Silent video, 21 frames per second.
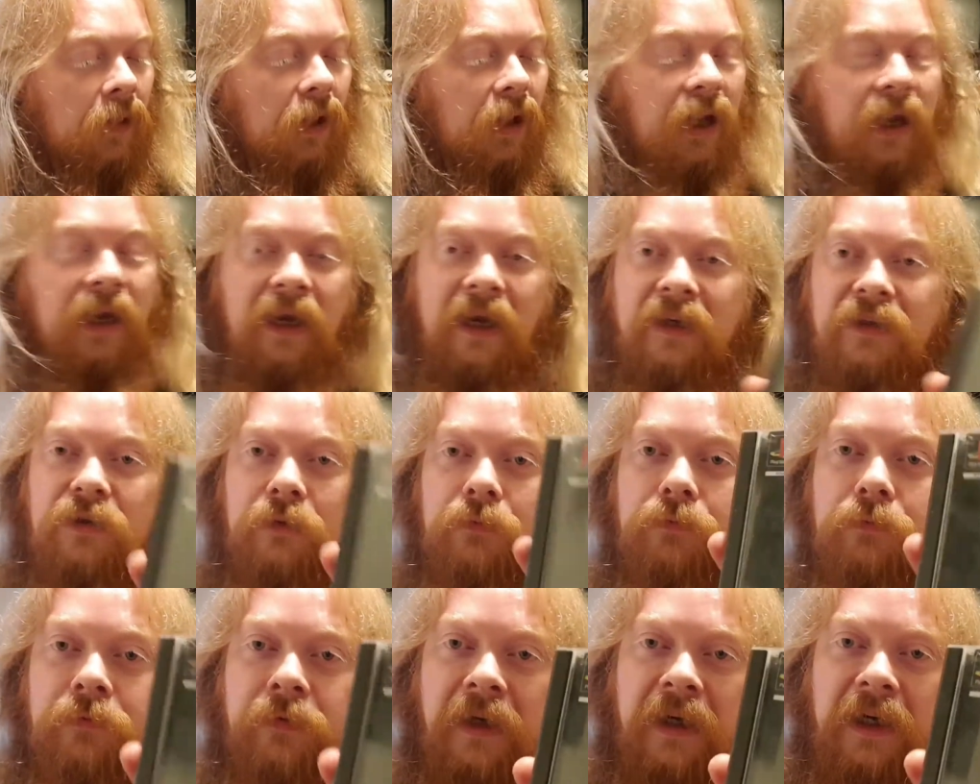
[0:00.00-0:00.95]
It is a
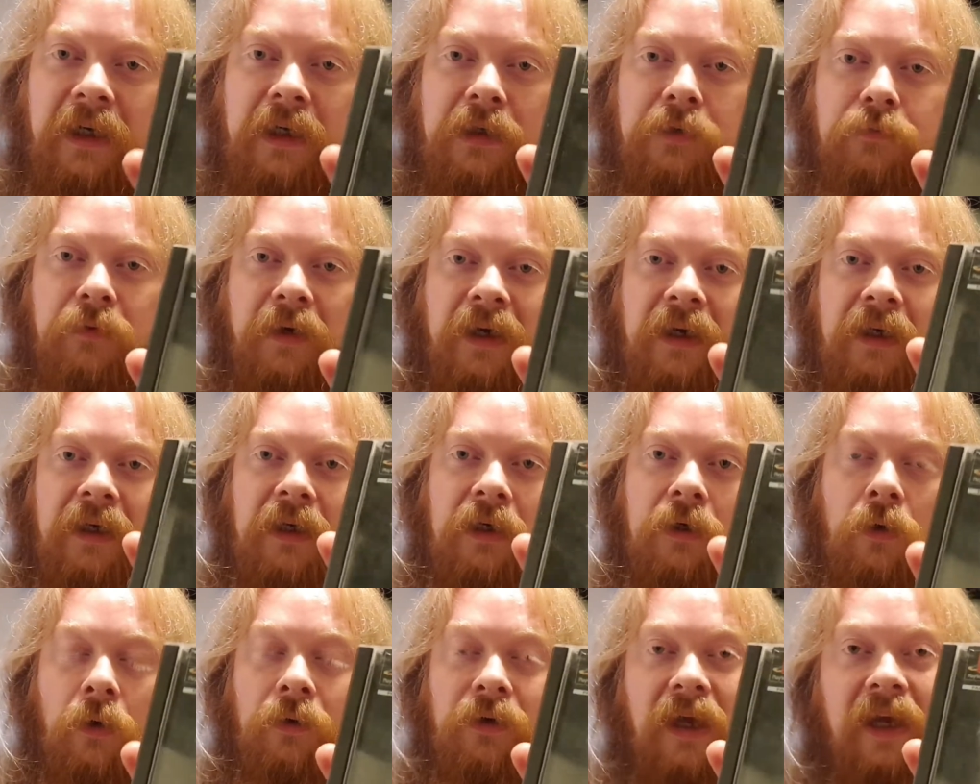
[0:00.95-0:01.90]
really, really
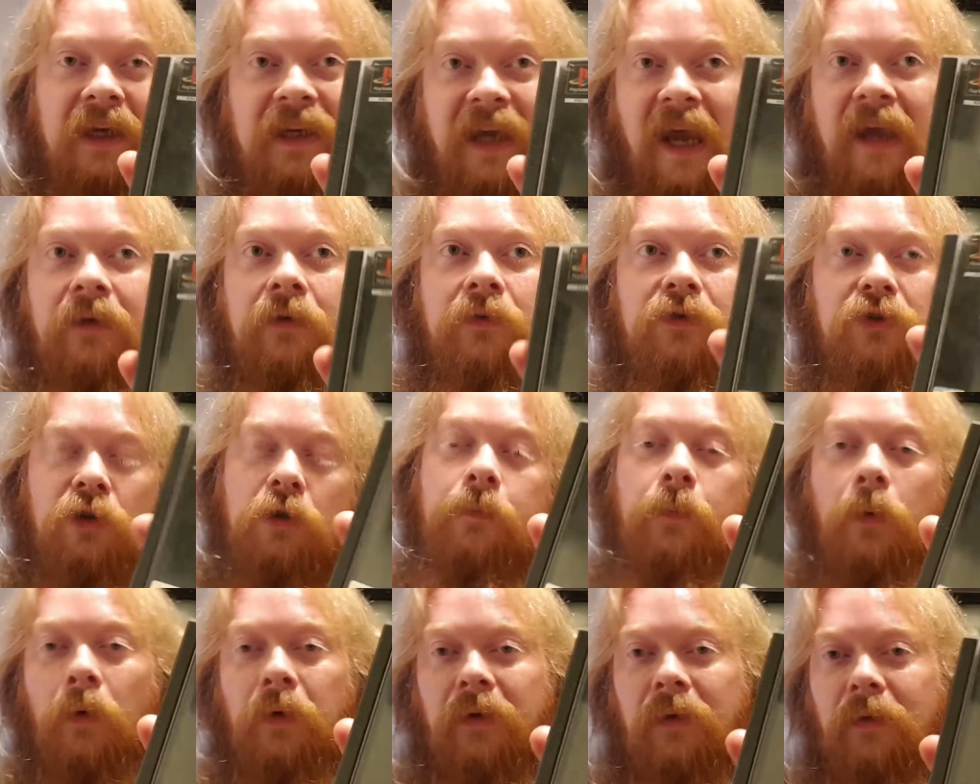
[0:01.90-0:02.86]
good, again,
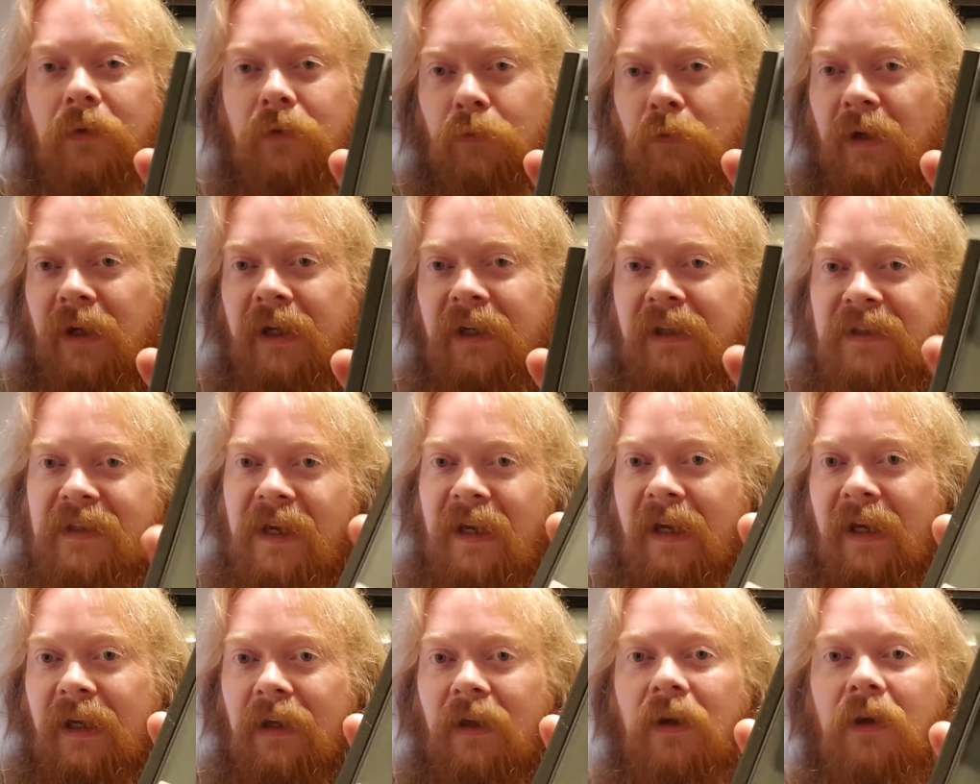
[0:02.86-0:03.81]

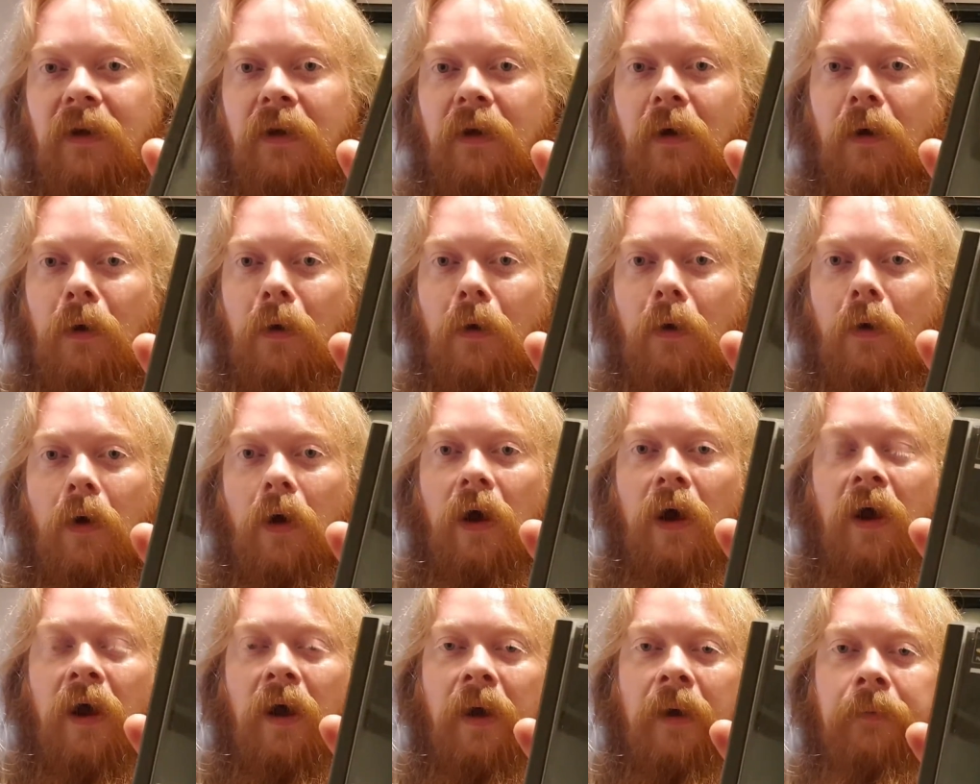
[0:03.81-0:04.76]
2.3D
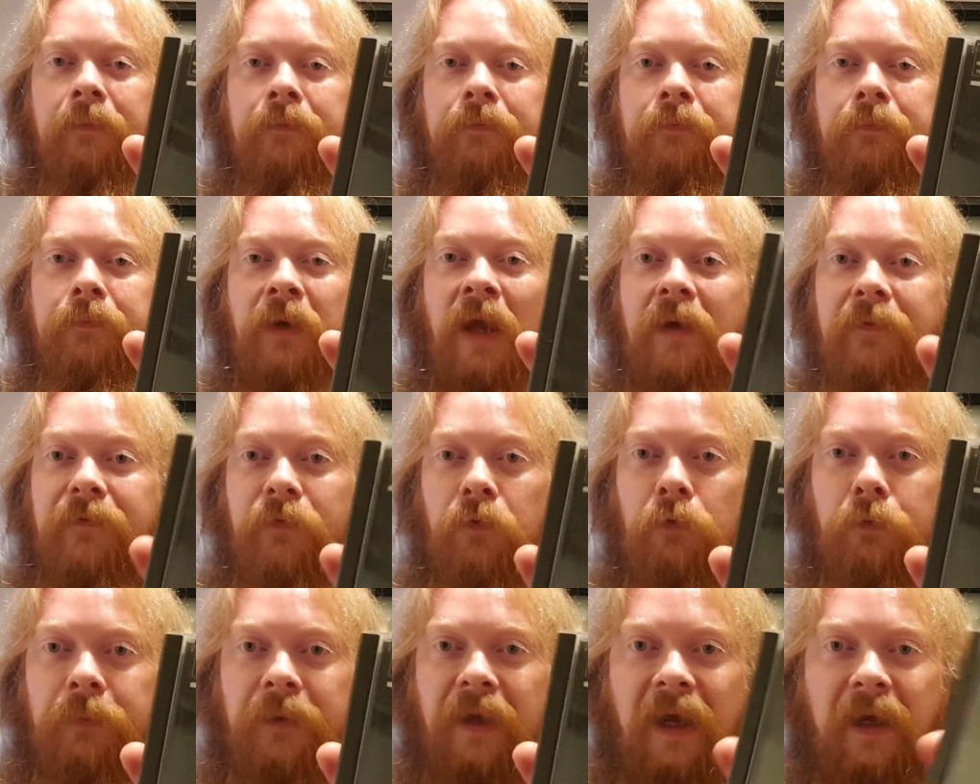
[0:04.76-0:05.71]

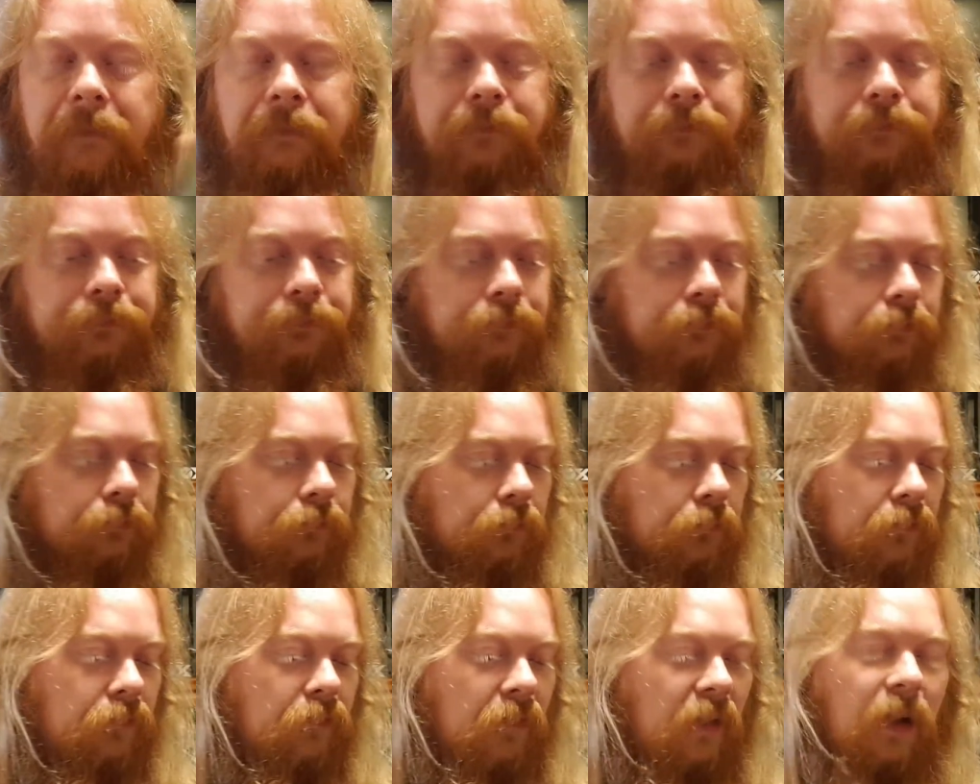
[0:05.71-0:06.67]
platform game.
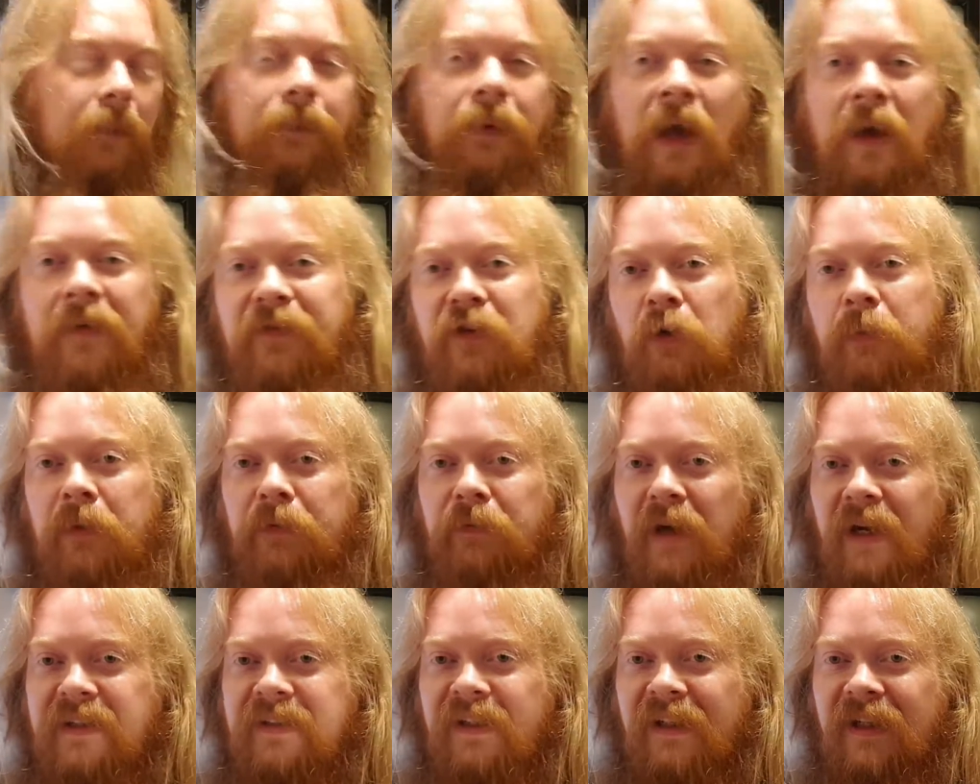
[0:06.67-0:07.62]
Platform and
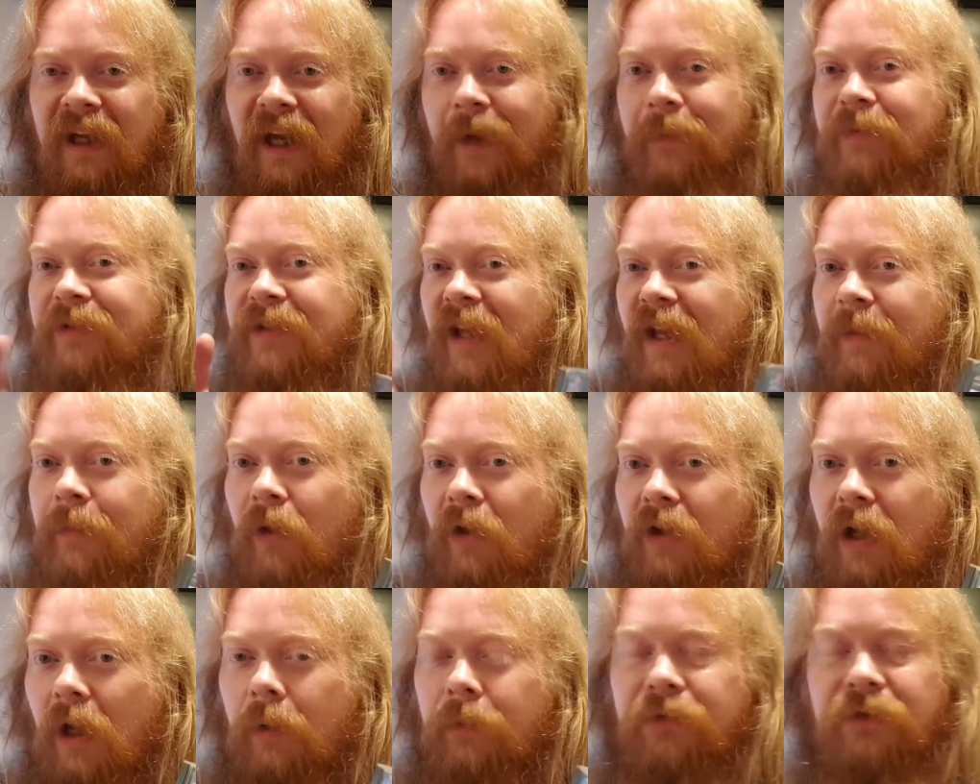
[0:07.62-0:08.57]
racing games, they're my
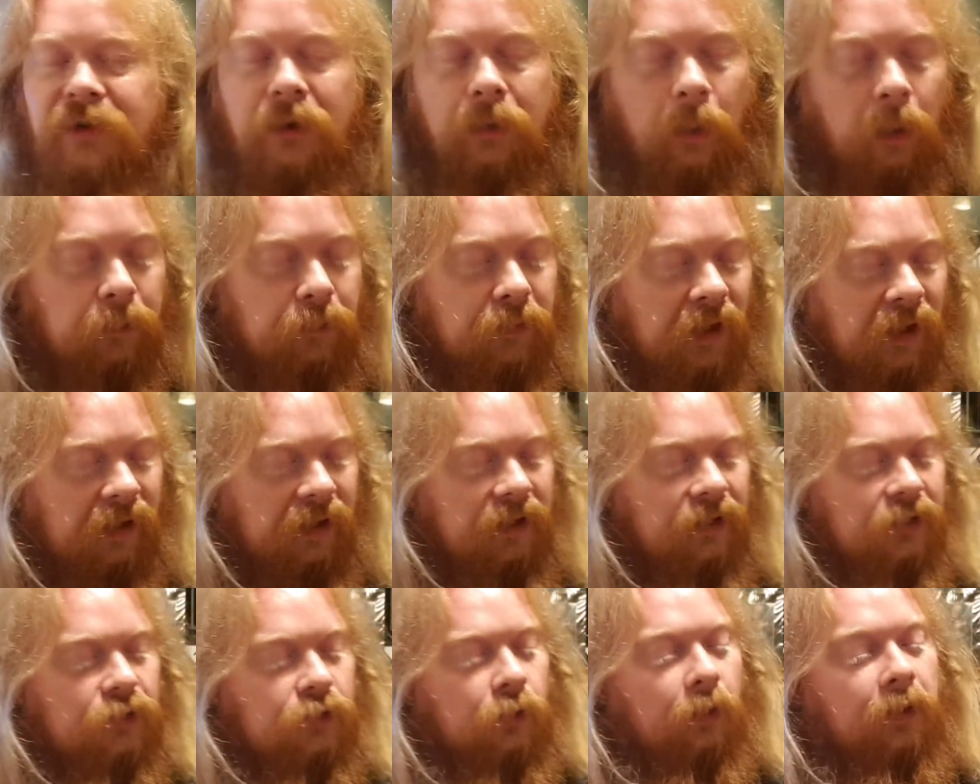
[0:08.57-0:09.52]
go-to. I really
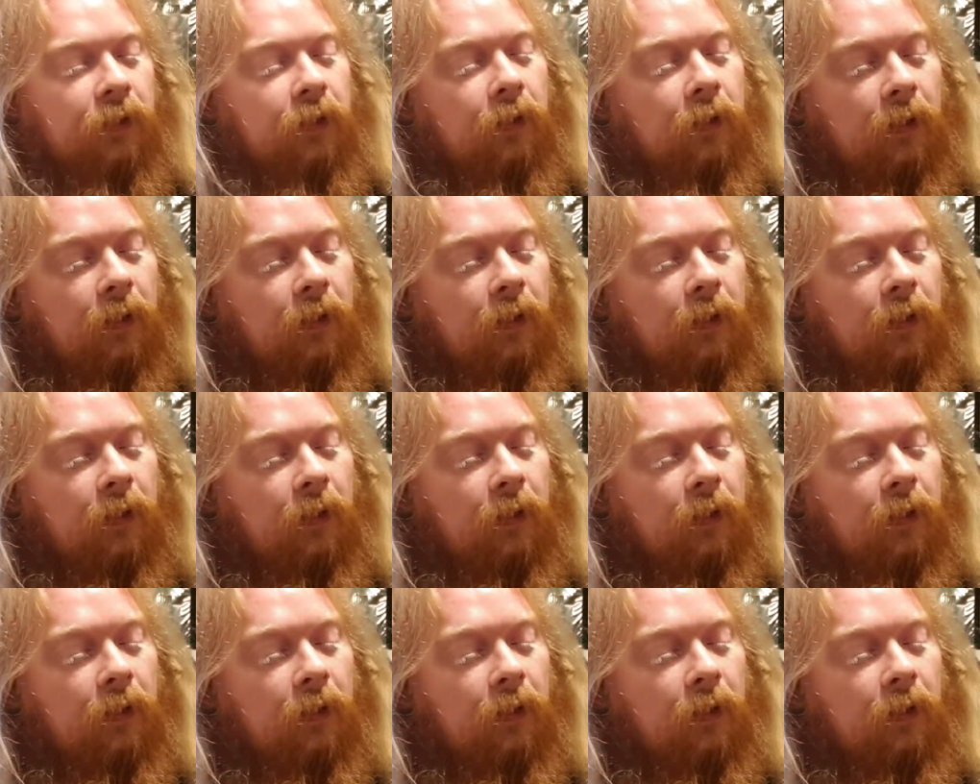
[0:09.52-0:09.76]
enjoy.